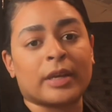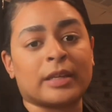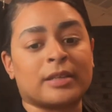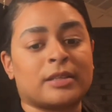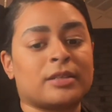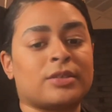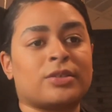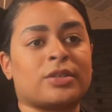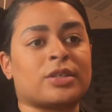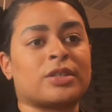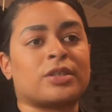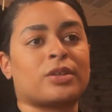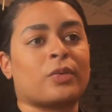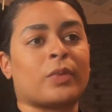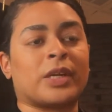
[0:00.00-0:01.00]
it's
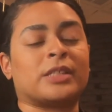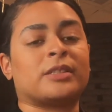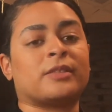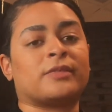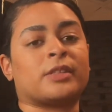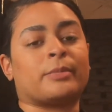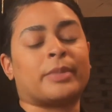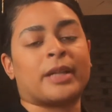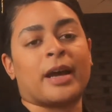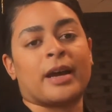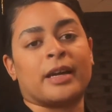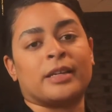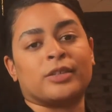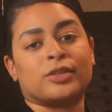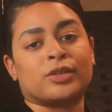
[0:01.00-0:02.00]
just a waste of
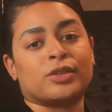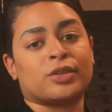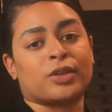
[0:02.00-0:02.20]
supplies.